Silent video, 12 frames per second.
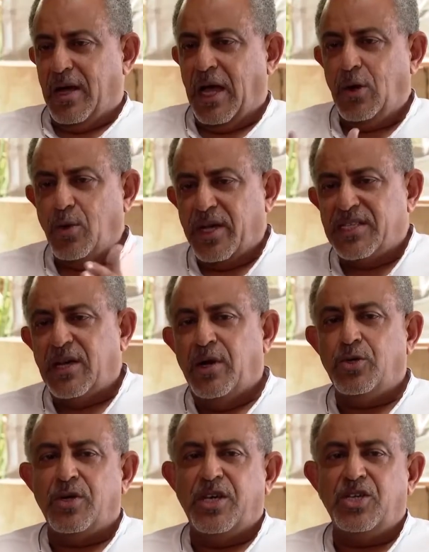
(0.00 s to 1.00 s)
I look at our
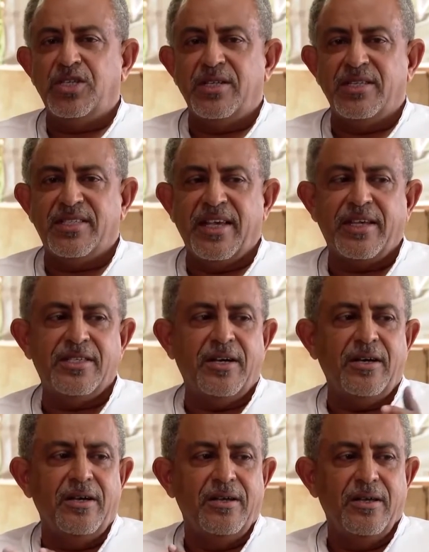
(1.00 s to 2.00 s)
educational sector